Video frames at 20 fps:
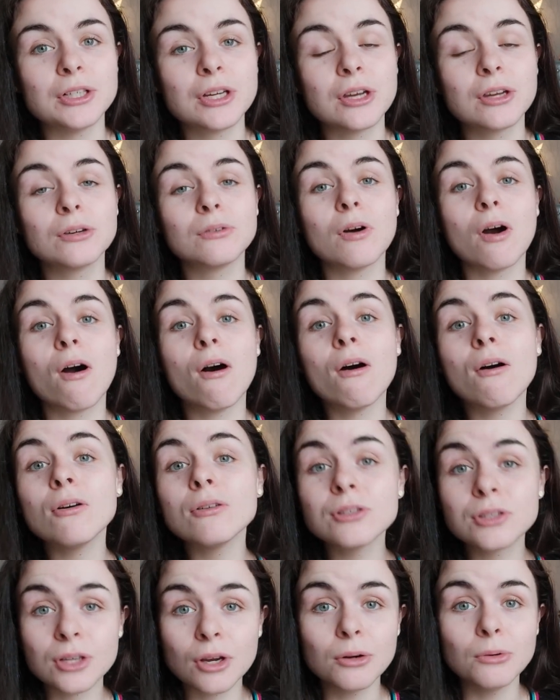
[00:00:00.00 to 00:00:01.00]
who
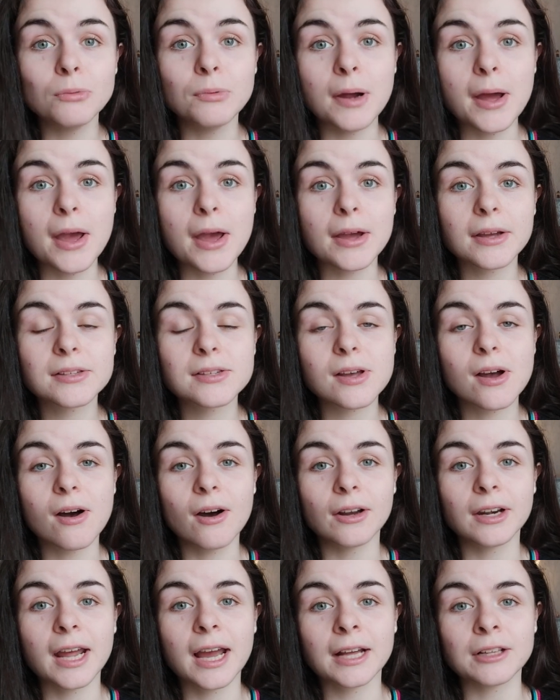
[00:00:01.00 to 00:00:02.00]
also worked
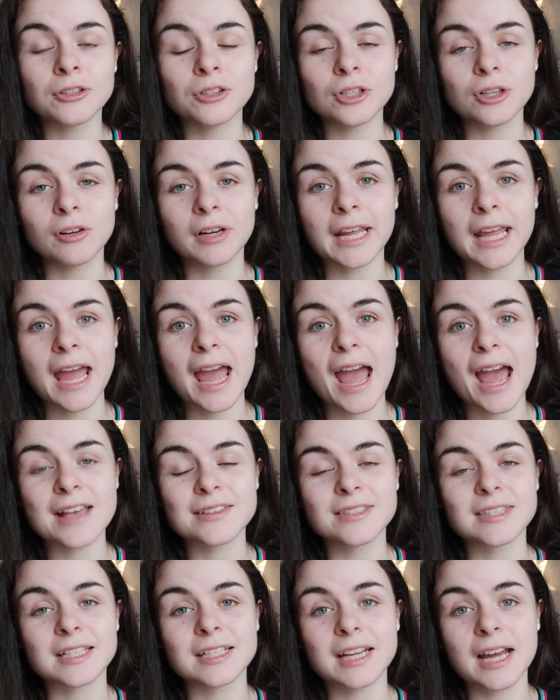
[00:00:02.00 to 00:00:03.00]
on Anne Juliet as
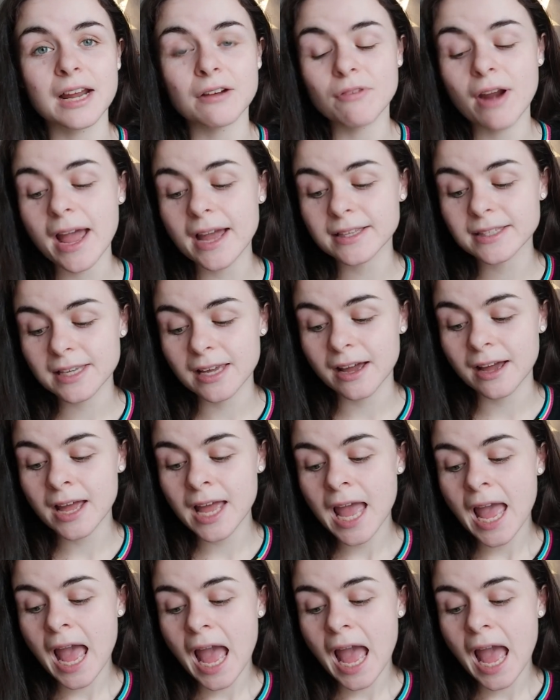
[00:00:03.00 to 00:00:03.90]
the director,